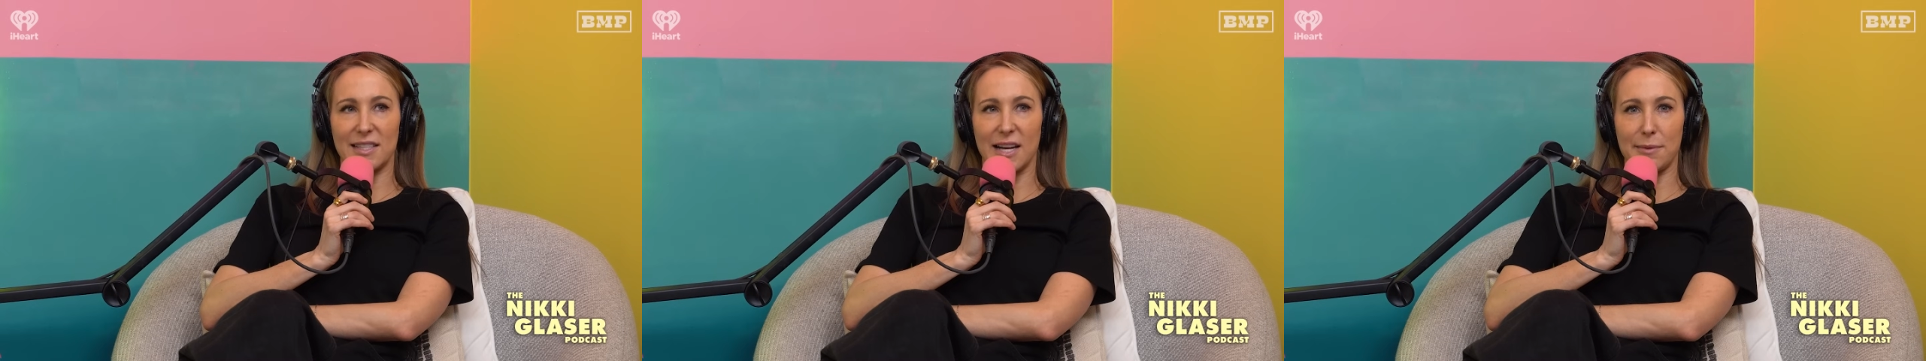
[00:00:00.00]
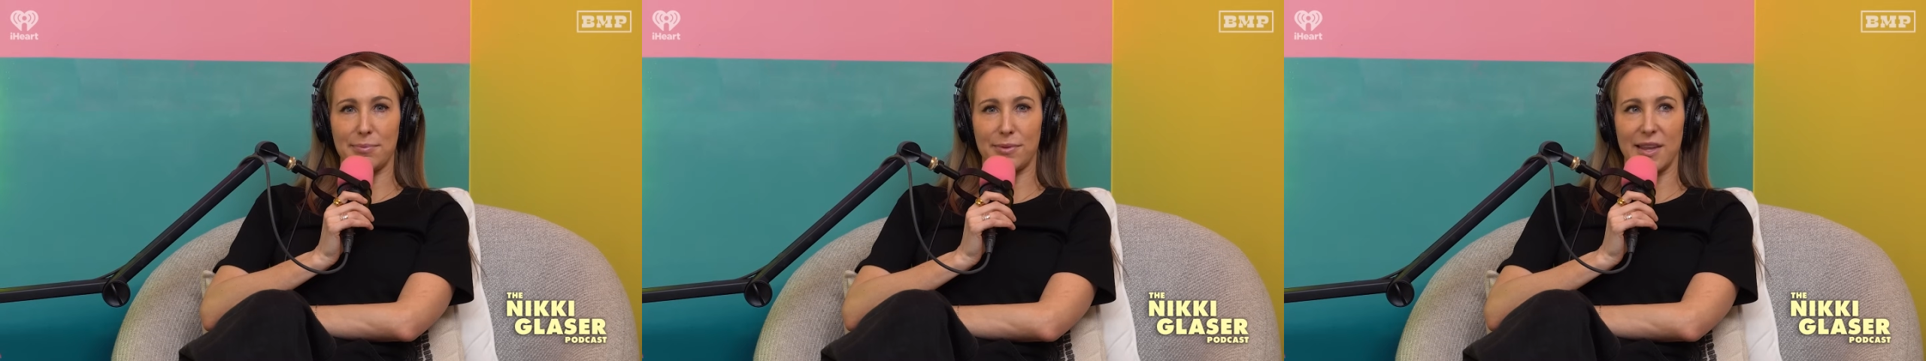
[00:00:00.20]

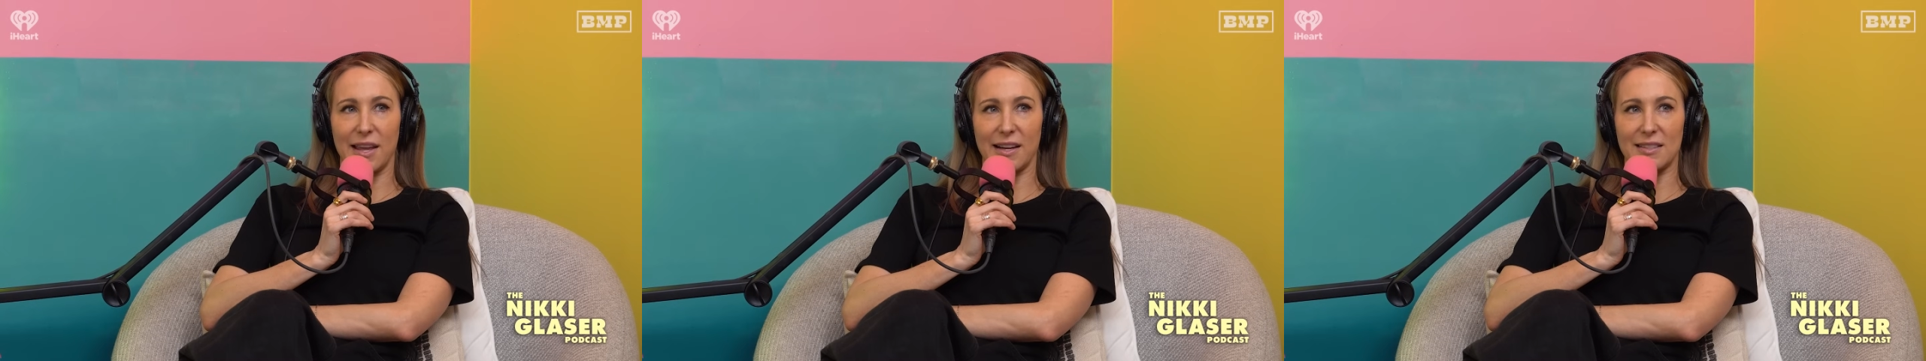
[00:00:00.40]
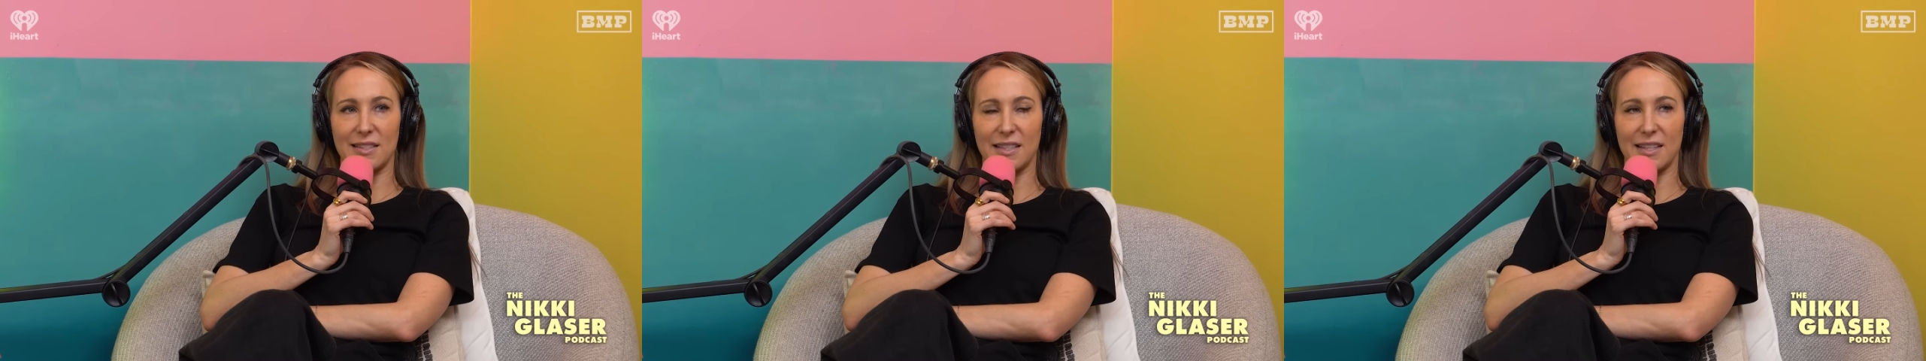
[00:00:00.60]
type
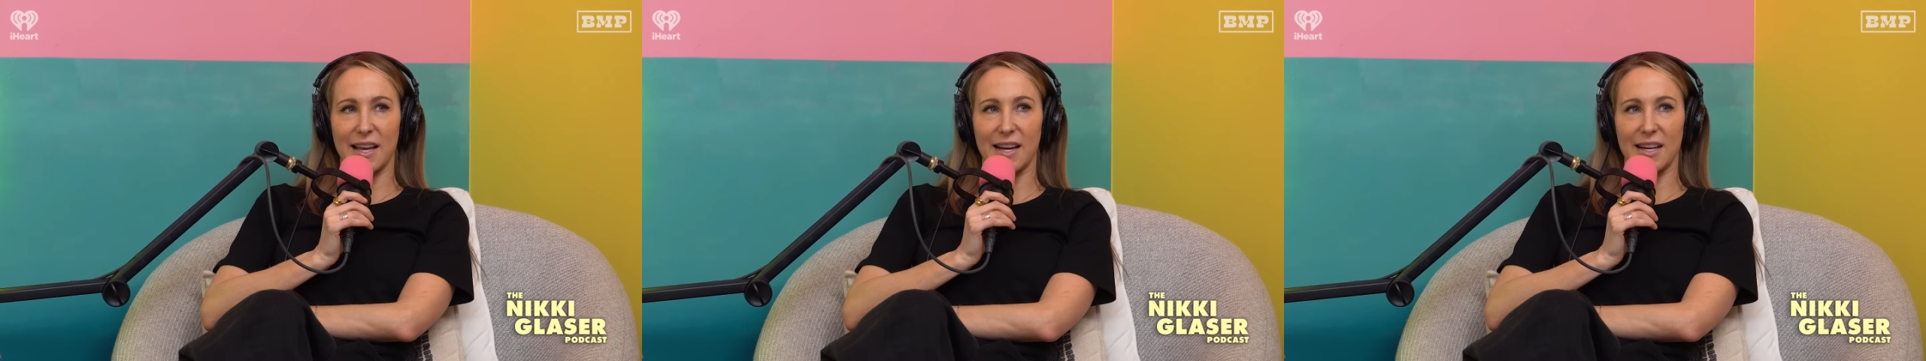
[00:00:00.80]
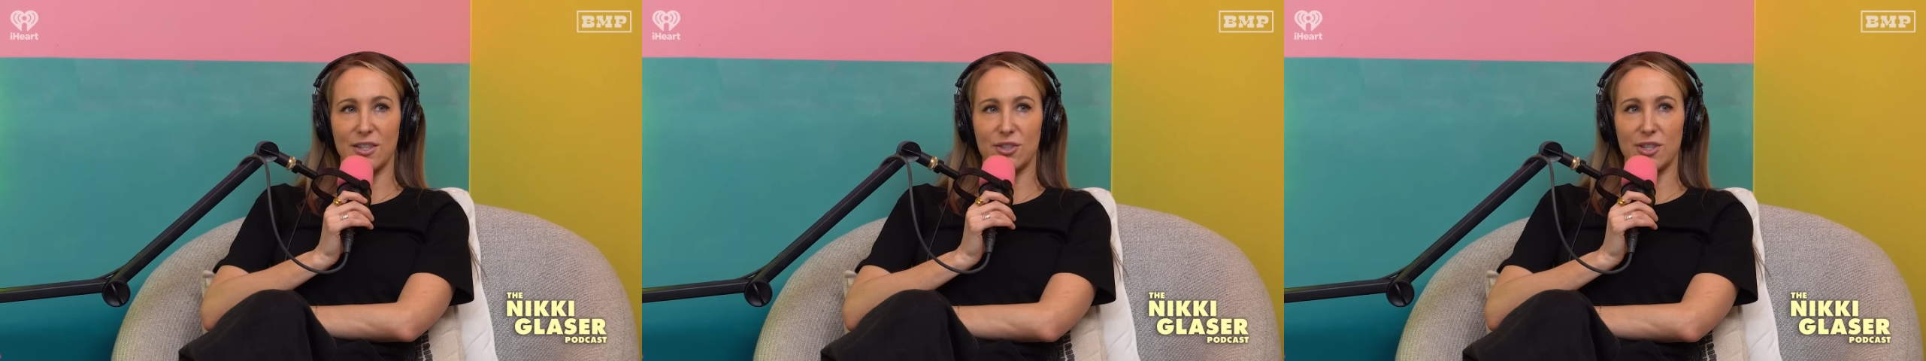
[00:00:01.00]
thing to
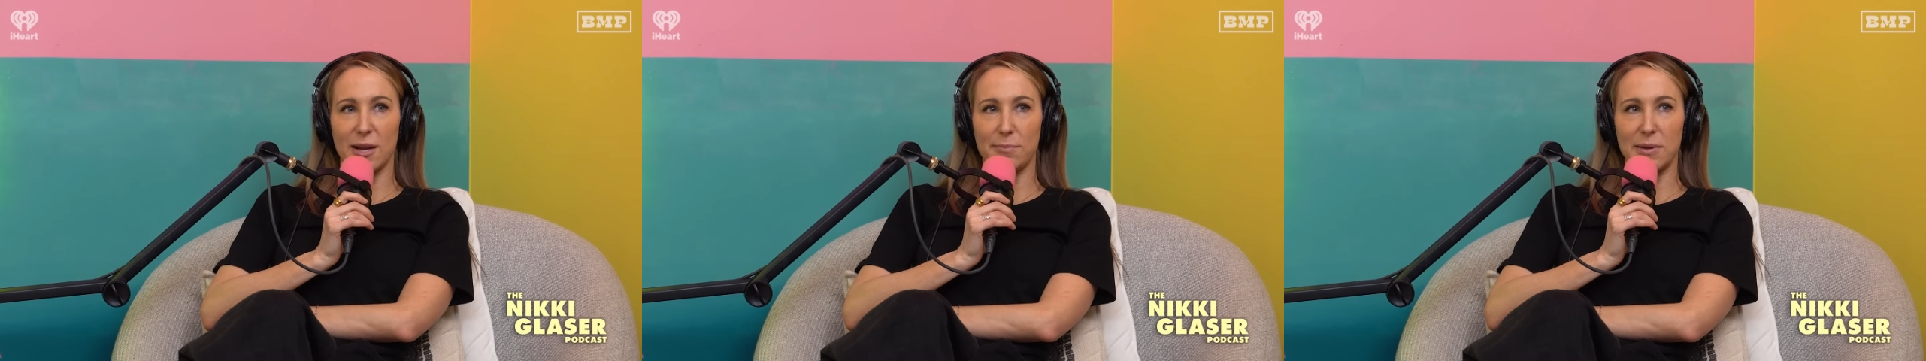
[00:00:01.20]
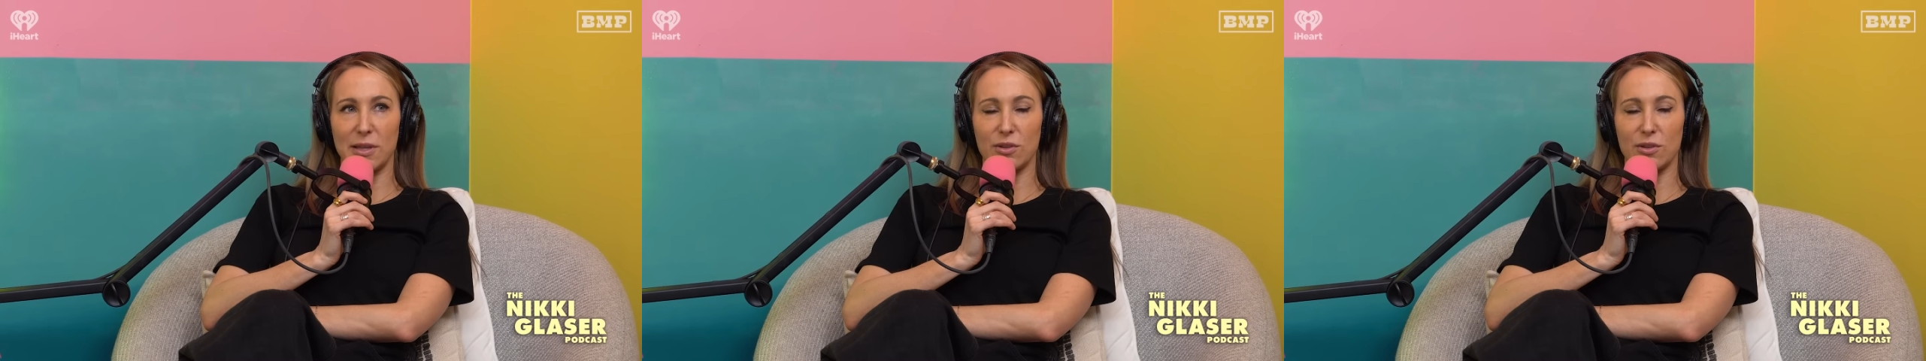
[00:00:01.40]
get in shape.